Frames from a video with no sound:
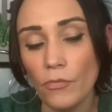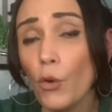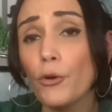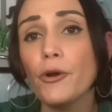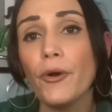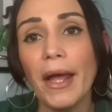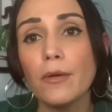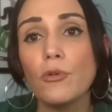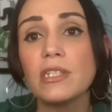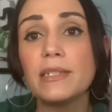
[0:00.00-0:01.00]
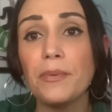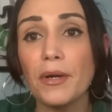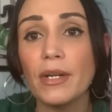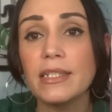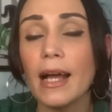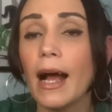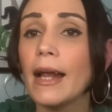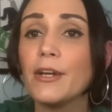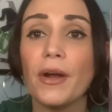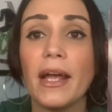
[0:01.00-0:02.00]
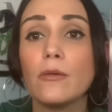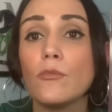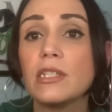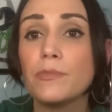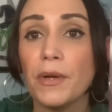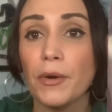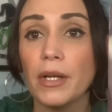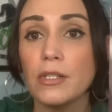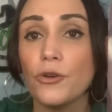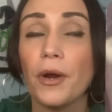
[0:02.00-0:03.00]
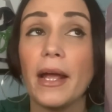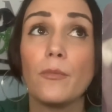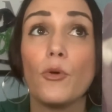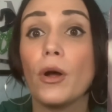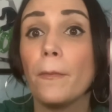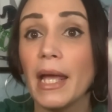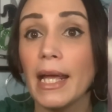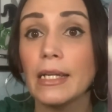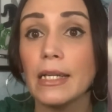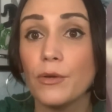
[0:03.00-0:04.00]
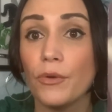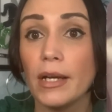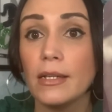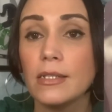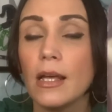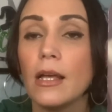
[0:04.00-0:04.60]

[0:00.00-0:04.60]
or your animal spirit guide, your animal spirit, your animal companion, right?